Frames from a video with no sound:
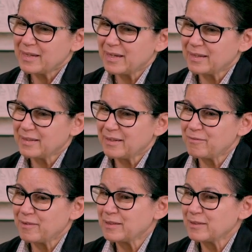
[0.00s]
And I
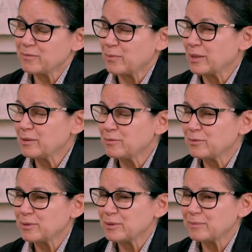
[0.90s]
find it
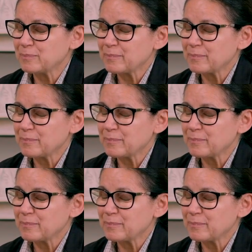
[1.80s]
wonderful.